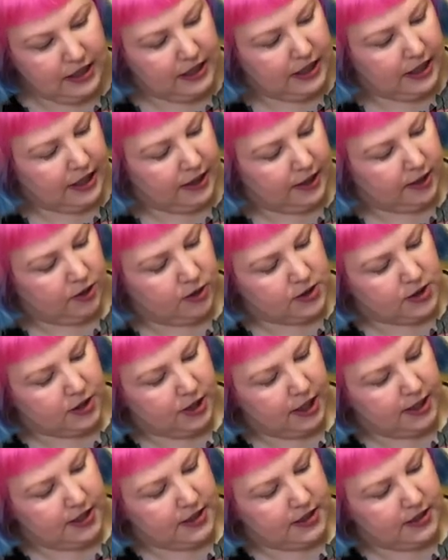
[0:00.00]
and also
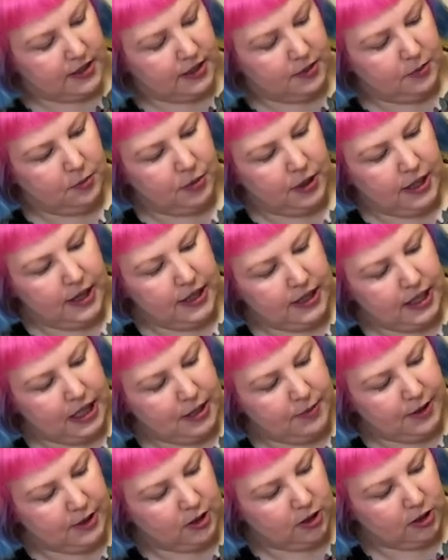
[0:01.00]
has the brand
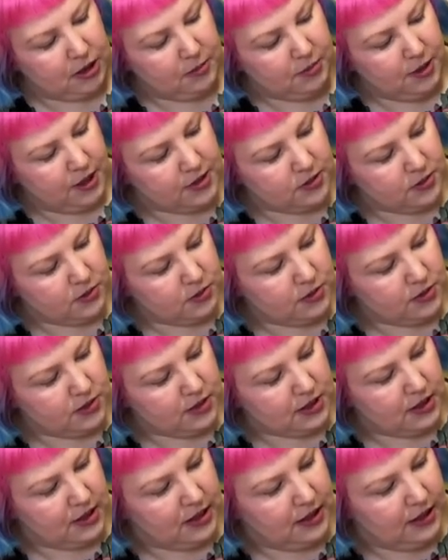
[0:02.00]
name Magnolia
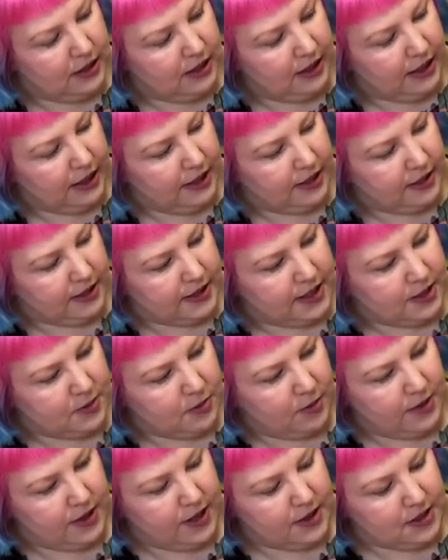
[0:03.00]
Puzzles, and it says
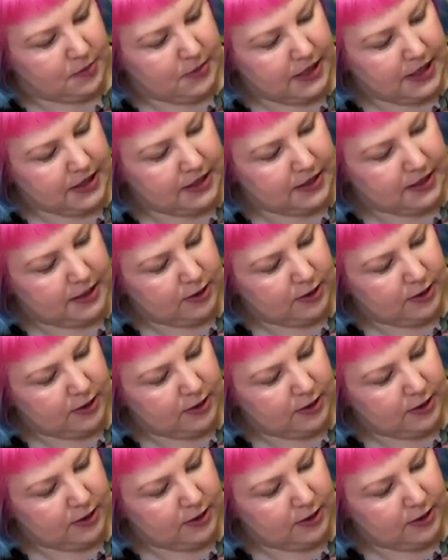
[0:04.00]
1000 pieces.